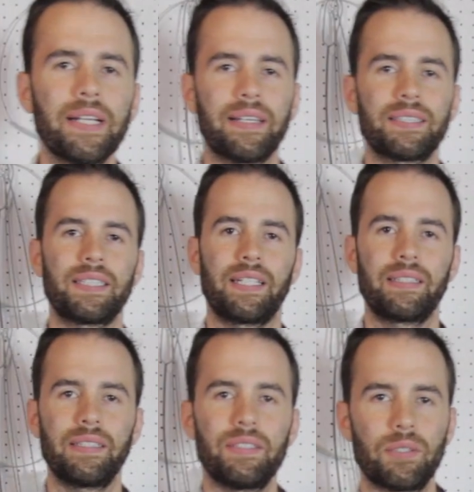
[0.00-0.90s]
like I said,
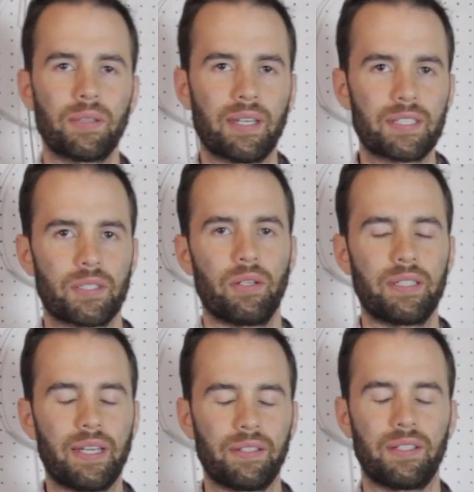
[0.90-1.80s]
these two things go
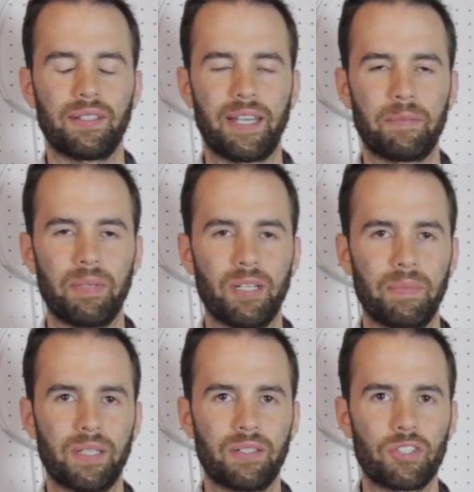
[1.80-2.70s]
together like peanut
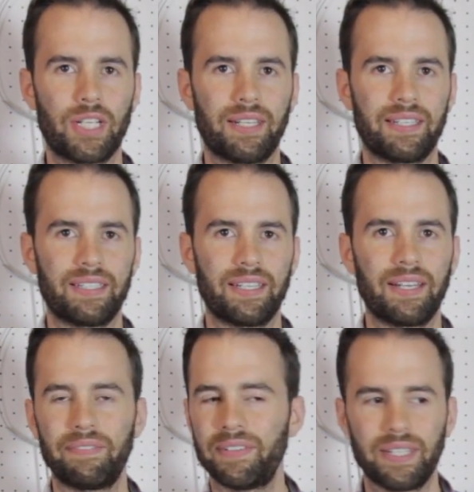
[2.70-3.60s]
butter and jelly.
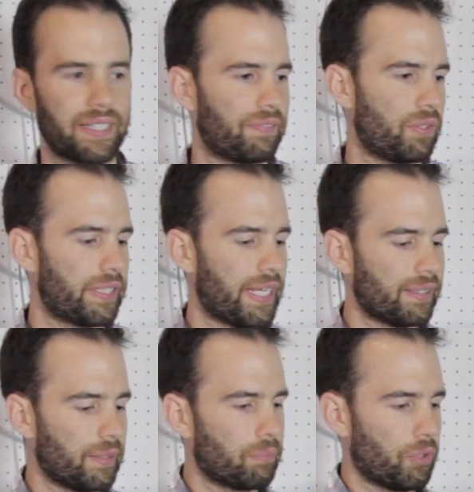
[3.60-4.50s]
I feel like if you
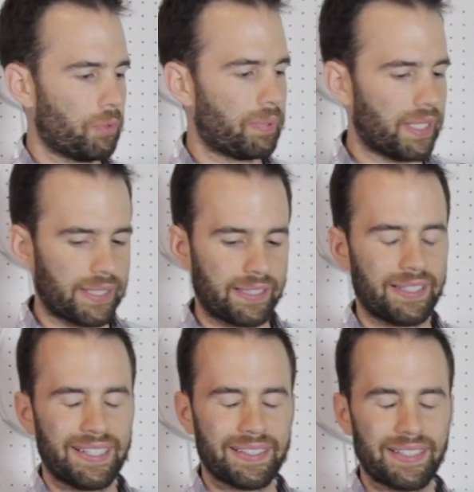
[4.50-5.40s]
get the Brew bucket,
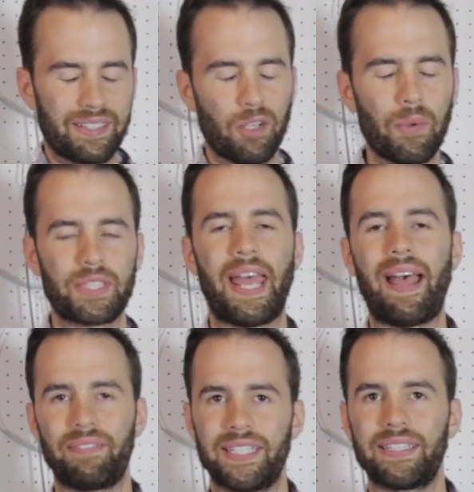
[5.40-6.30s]
then you almost
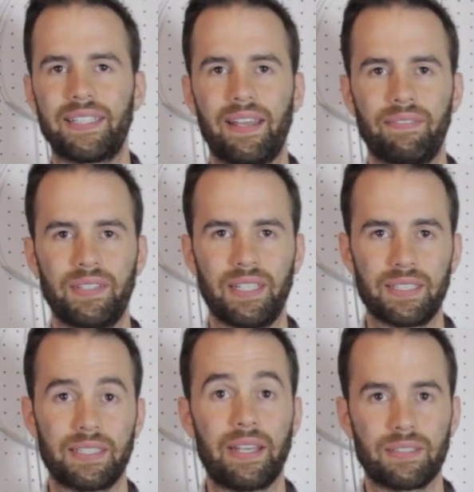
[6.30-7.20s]
have to get the
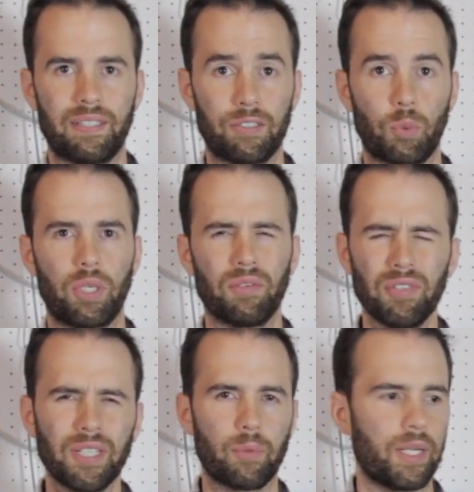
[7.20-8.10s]
FTSs. They just work
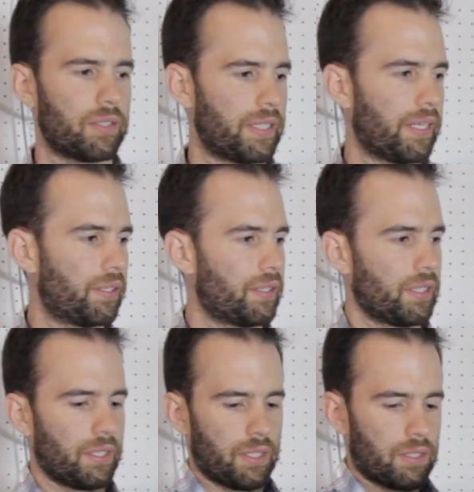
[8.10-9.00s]
really well together.
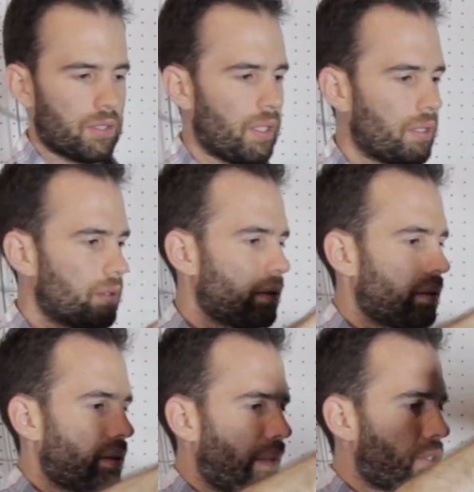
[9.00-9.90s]
So I'll
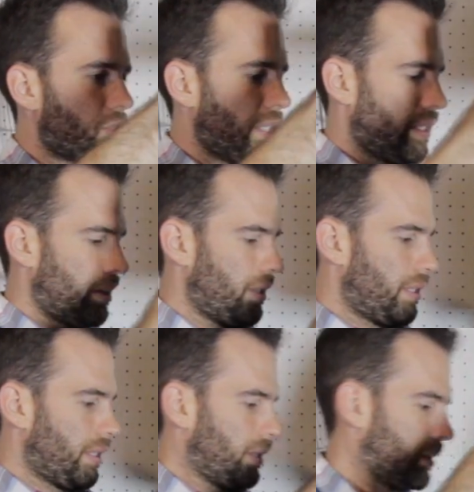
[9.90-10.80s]
demonstrate
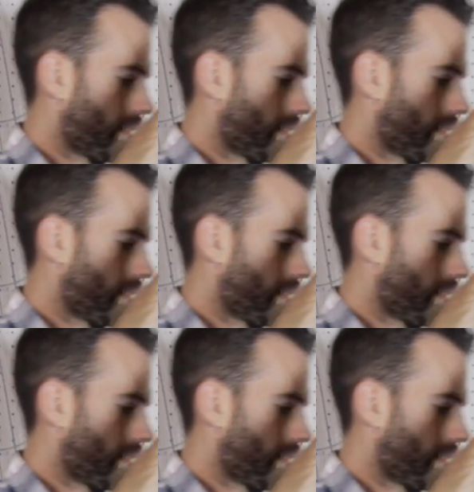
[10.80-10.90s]
here